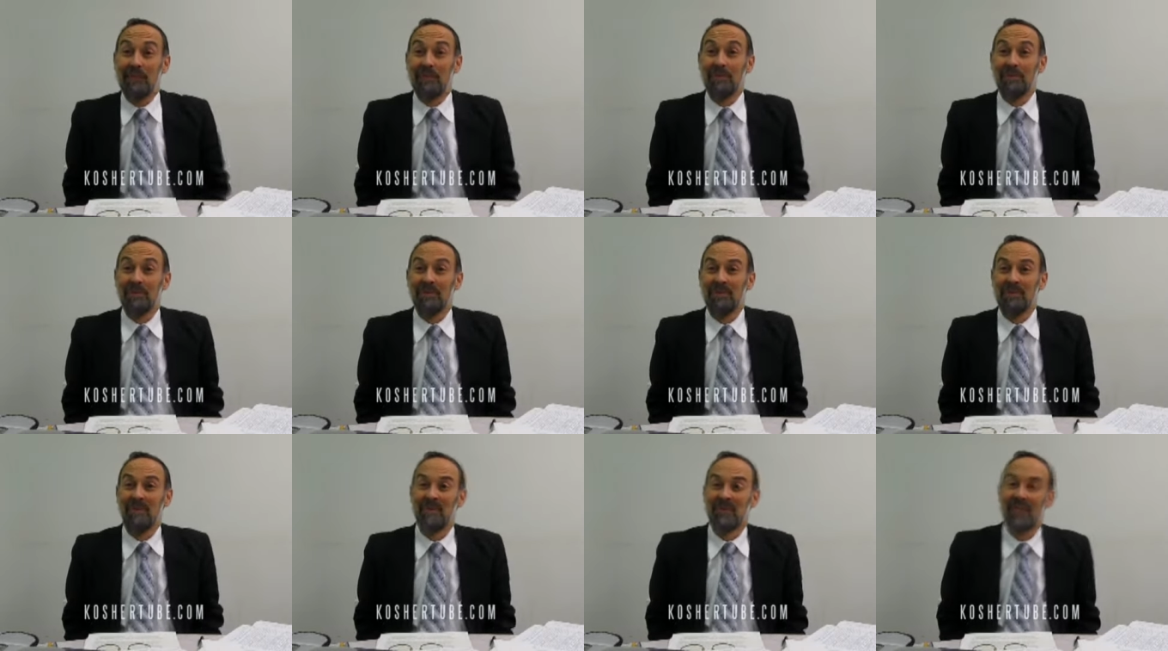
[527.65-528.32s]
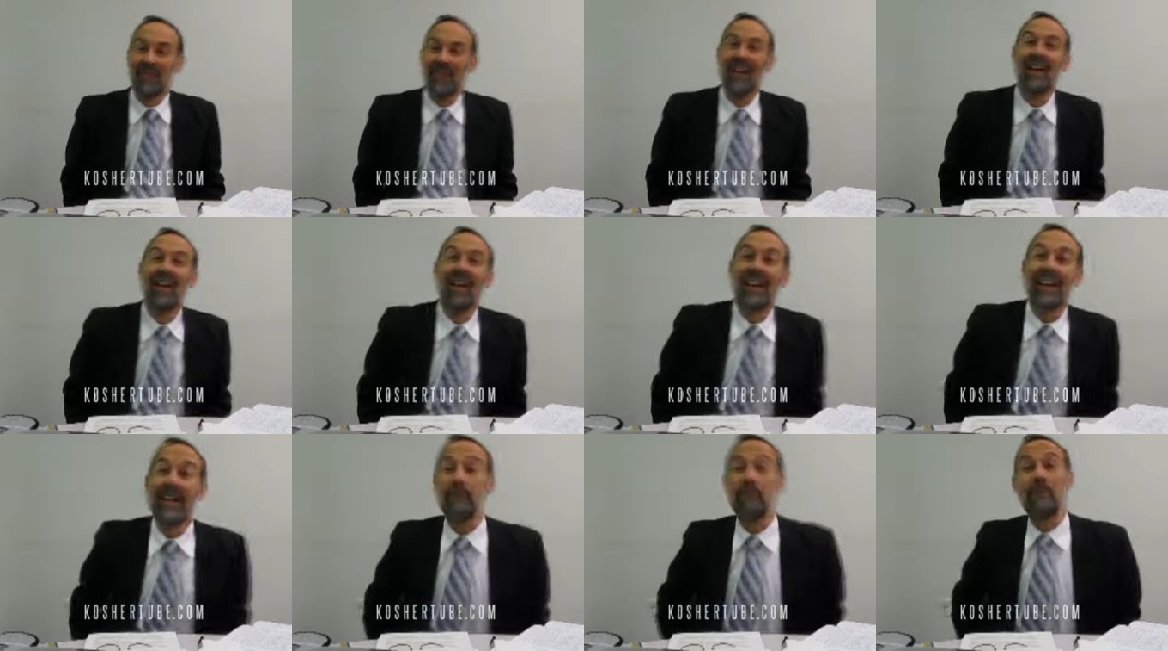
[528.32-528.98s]
You're right, he used to, right?
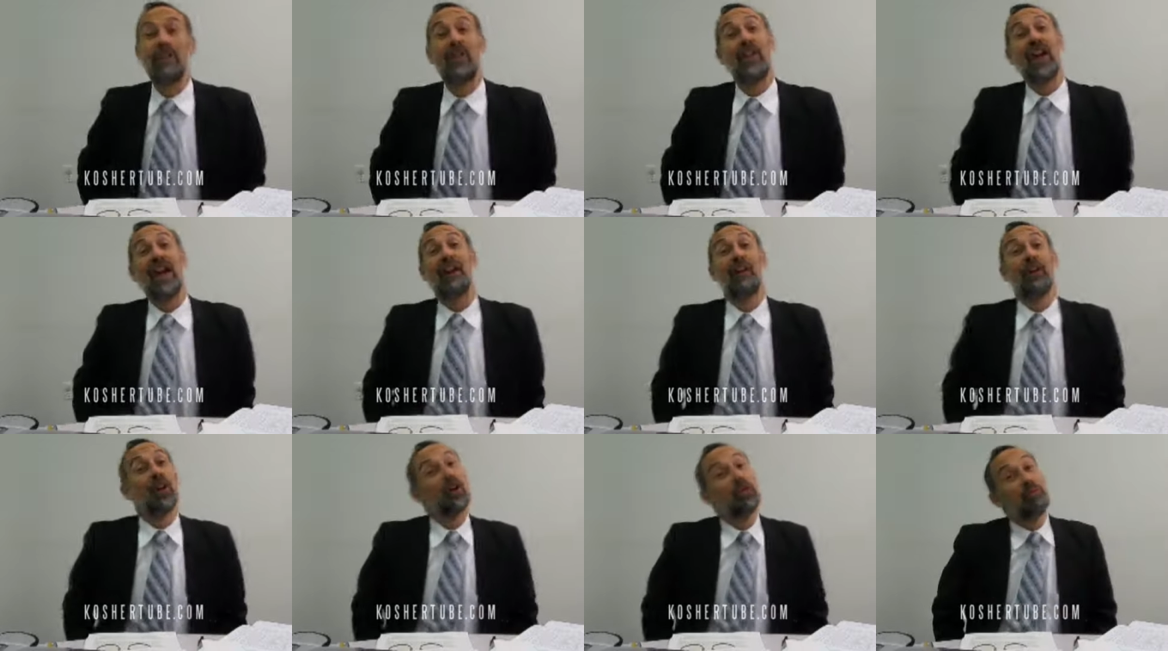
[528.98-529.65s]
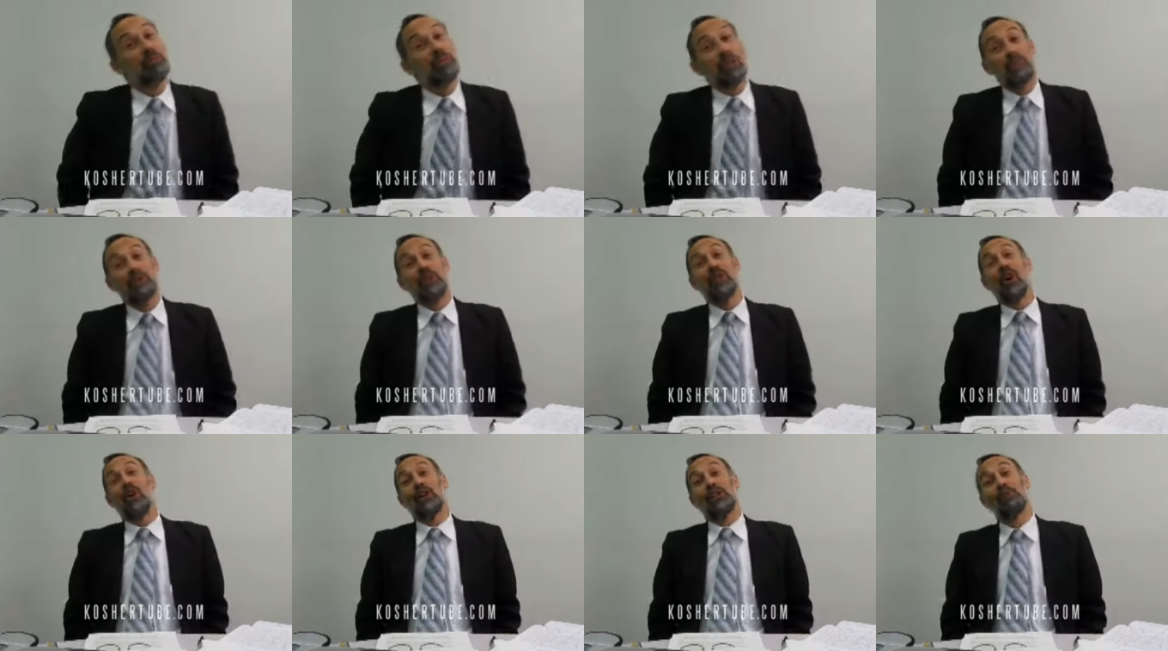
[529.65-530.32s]
Yeah, but there it couldn't be
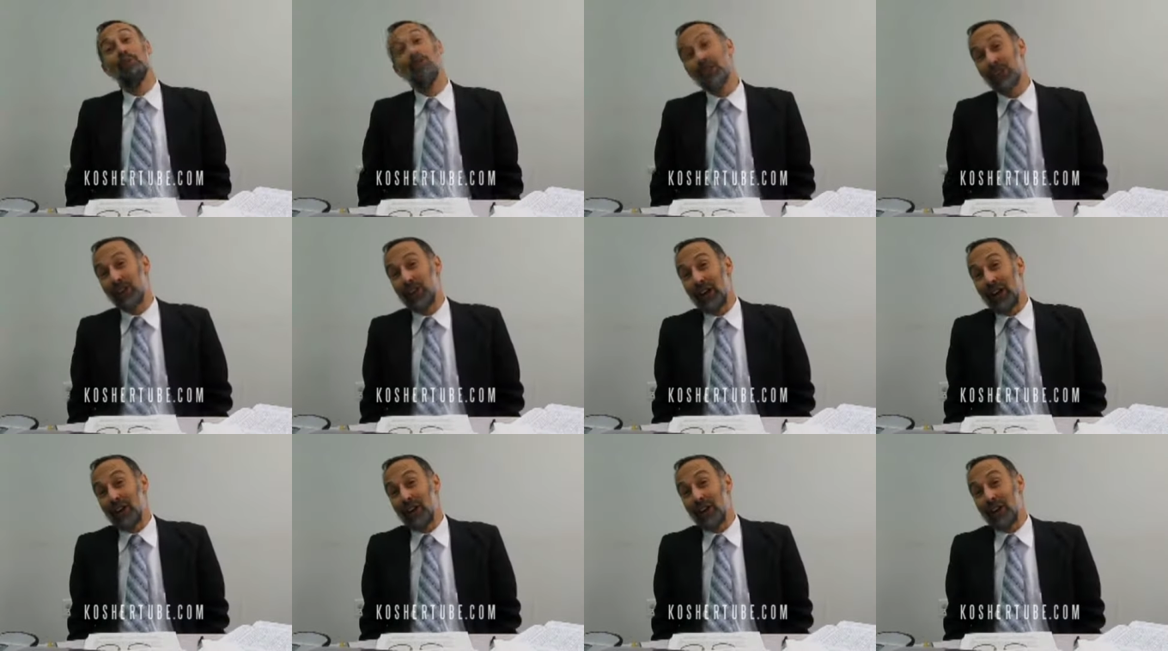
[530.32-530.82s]
B'toras Musar.